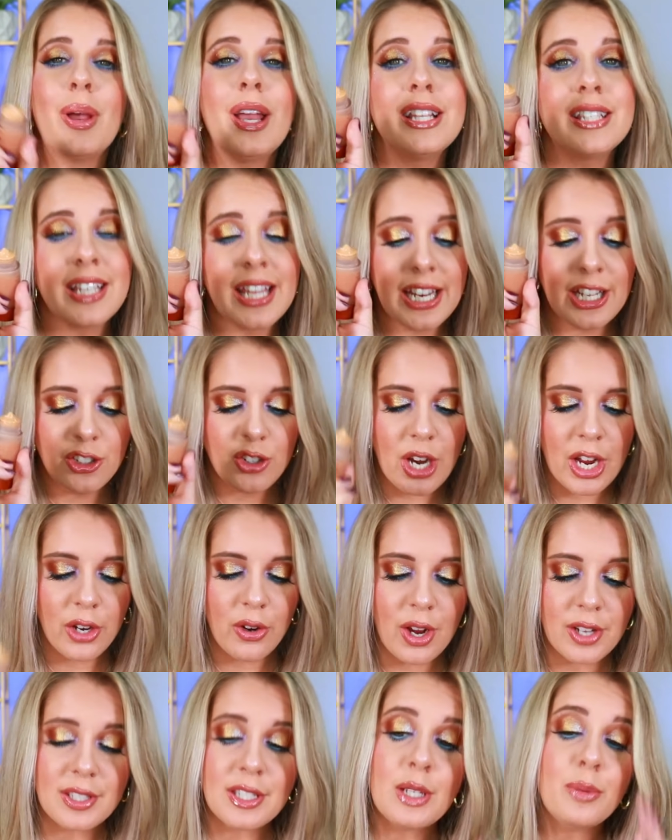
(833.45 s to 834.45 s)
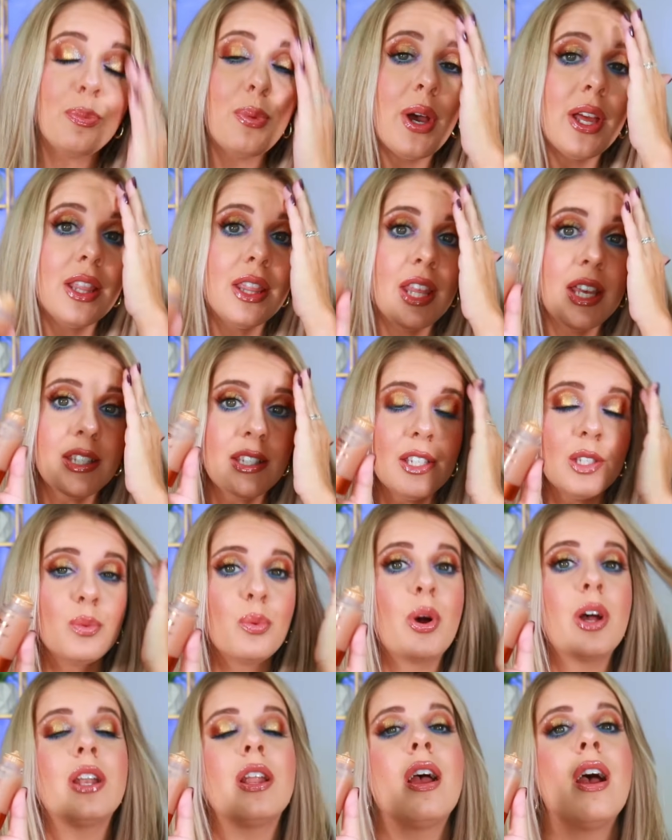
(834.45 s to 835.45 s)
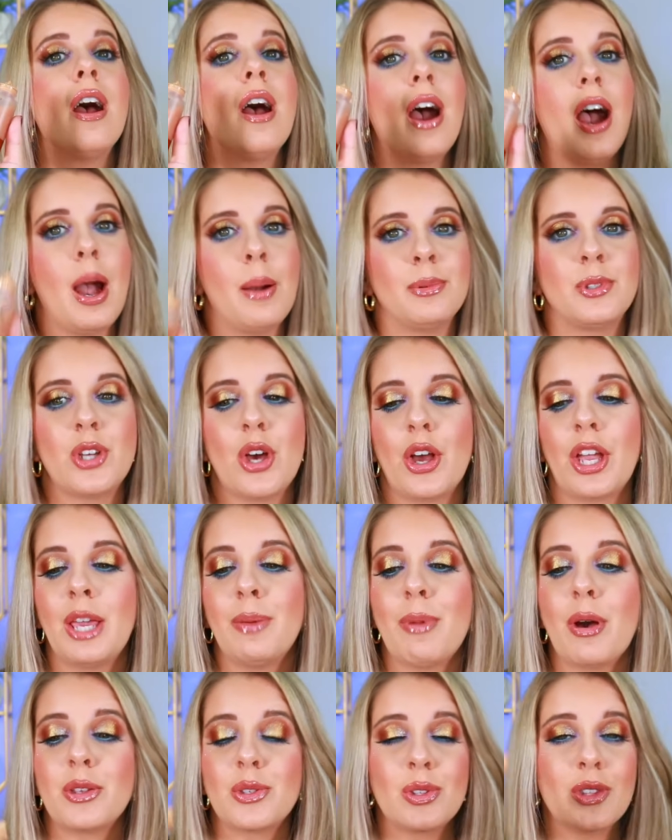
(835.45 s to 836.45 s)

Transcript: It's getting dry and crusty, but this is what I'm talking about.